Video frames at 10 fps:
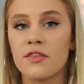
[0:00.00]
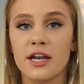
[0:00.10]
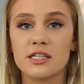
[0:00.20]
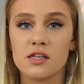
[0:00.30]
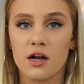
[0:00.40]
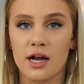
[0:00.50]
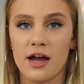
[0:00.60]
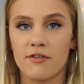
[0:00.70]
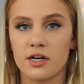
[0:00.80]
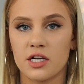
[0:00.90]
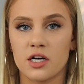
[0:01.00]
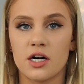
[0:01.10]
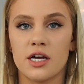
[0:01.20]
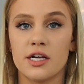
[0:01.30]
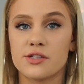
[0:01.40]
The next song I have on here
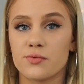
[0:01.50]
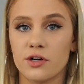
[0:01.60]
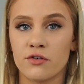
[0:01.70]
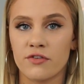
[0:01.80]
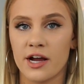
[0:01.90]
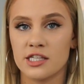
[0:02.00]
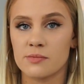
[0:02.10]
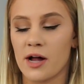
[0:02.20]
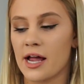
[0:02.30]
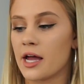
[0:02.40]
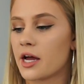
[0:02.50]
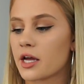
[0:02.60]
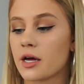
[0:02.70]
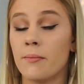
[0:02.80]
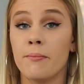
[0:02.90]
is Real Friends by
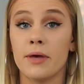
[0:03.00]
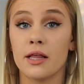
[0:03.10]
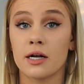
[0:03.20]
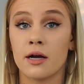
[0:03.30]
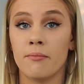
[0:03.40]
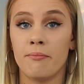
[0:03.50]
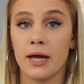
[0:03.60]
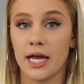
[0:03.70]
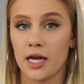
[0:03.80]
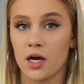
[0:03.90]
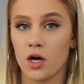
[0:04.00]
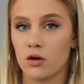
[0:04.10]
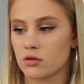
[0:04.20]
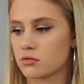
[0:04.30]
Camilla Cabello.